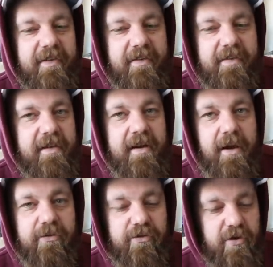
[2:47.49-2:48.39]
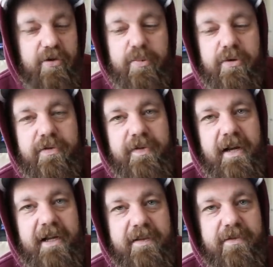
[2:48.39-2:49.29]
That's it. I'll show you proof that
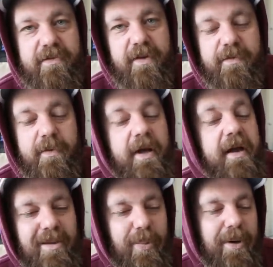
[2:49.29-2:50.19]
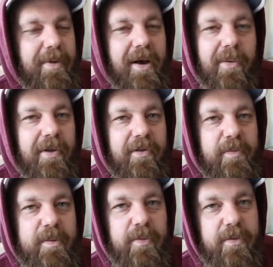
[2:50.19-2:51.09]
I give this stuff away, but I'm not one of these
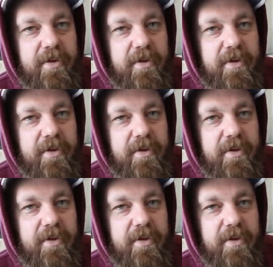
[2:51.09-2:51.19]
people.